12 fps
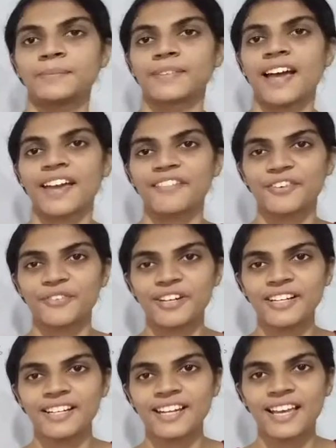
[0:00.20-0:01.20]
Hi
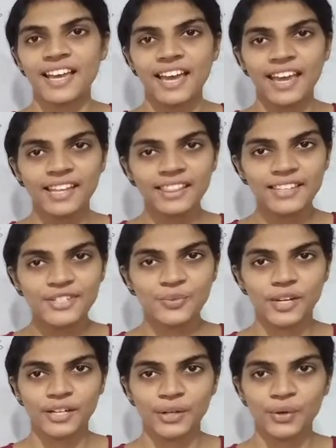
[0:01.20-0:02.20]
everyone. In this
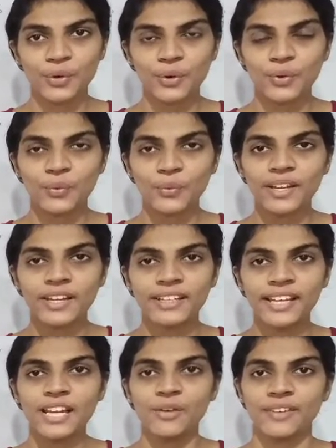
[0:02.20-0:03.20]
video, we'll
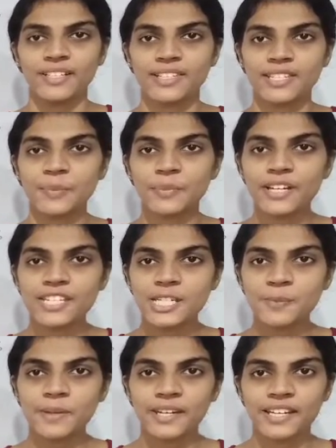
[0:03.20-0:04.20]
deal with some
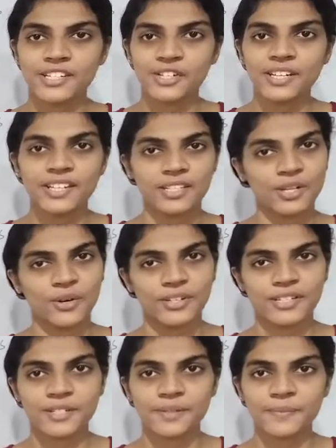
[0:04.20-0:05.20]
respiratory
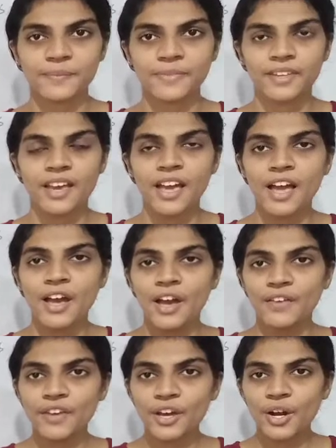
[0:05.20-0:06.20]
disorders.
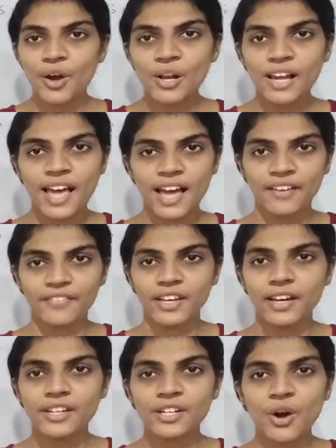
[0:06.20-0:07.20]
We are all
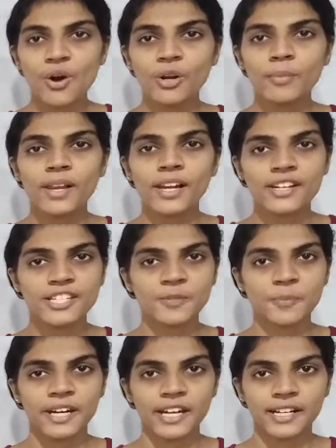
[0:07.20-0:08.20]
having a normal
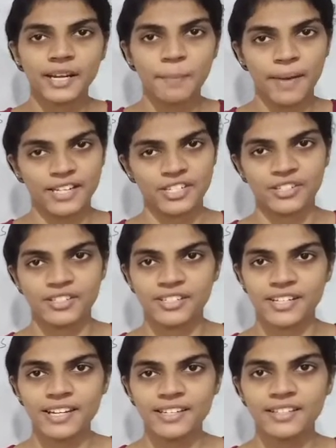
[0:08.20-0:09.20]
respiratory pattern,
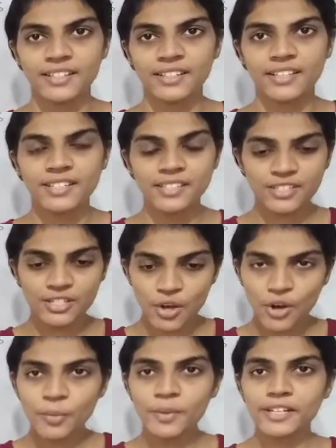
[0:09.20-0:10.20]
right? That is
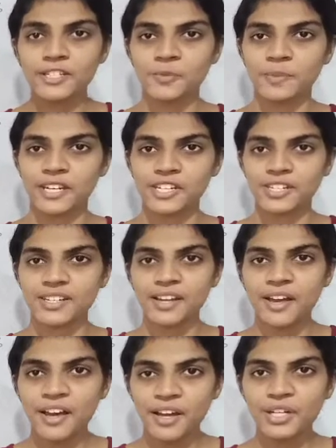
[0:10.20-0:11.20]
normal inspiration,
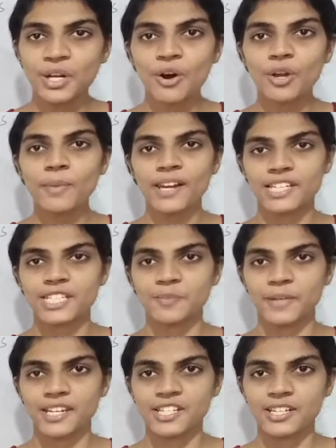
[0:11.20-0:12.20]
normal
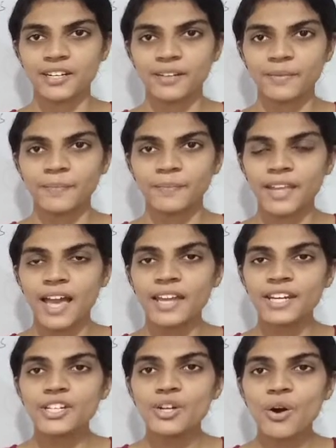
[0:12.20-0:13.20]
expiration,
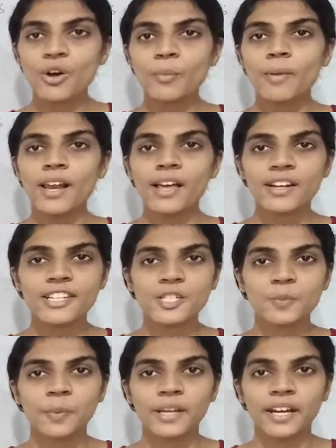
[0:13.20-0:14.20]
and a normal
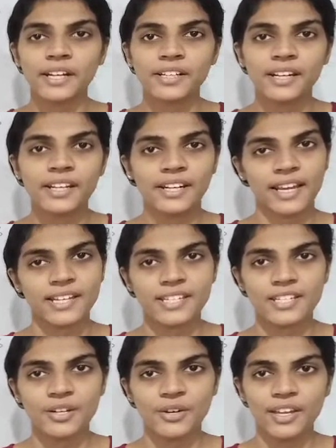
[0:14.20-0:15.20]
respiratory
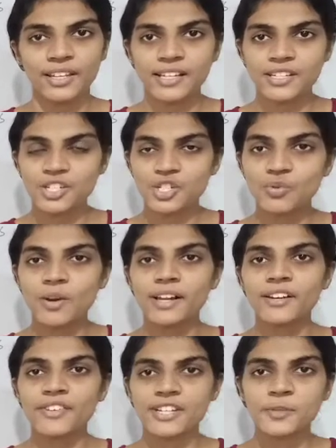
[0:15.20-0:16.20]
rate. Okay, that is
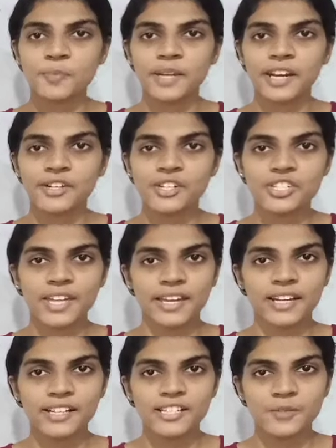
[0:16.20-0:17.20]
12 respiratory
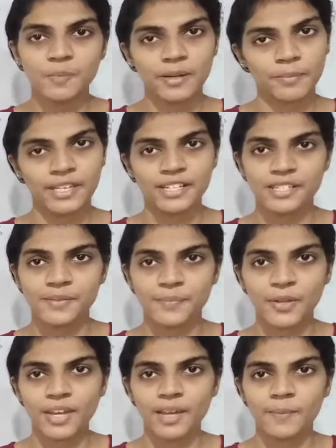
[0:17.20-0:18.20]
cycles per minute.
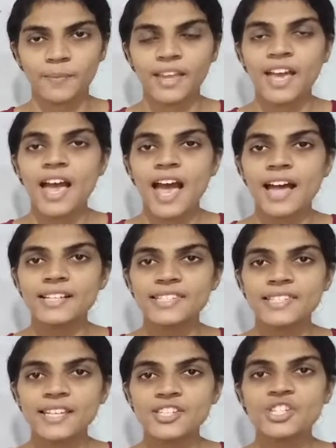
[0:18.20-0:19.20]
Okay, and
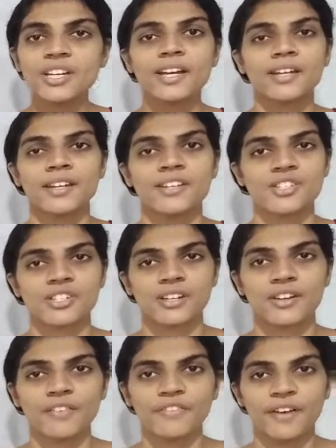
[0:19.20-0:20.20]
such a
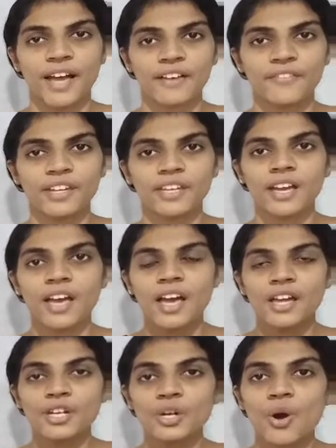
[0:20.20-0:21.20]
condition of having
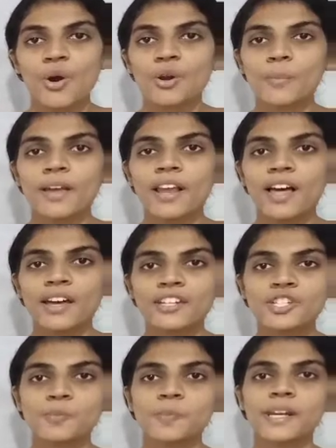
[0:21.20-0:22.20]
normal
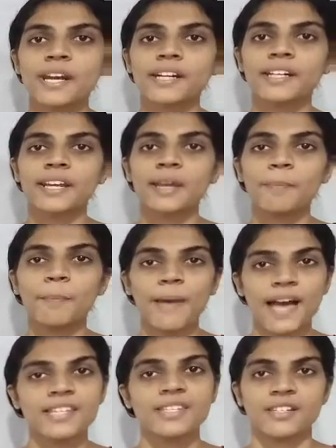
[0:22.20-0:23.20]
respiratory
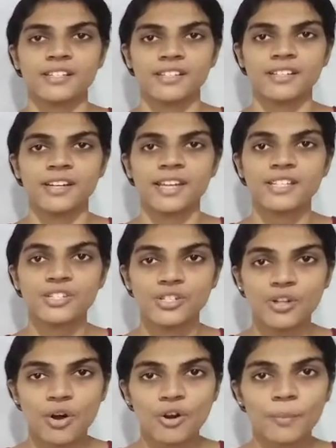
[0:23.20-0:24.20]
pattern is
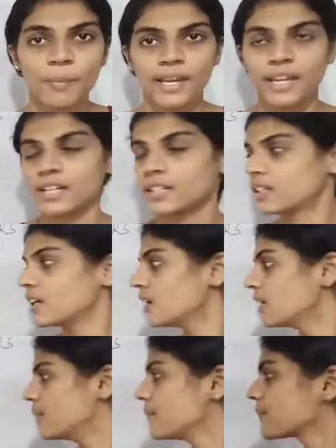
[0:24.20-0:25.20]
known by a
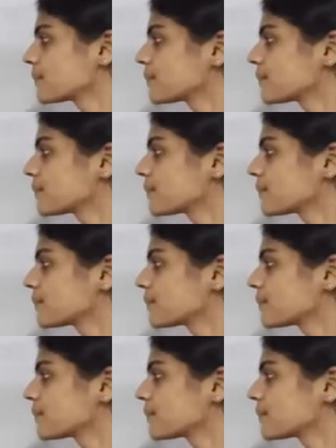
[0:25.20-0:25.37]
term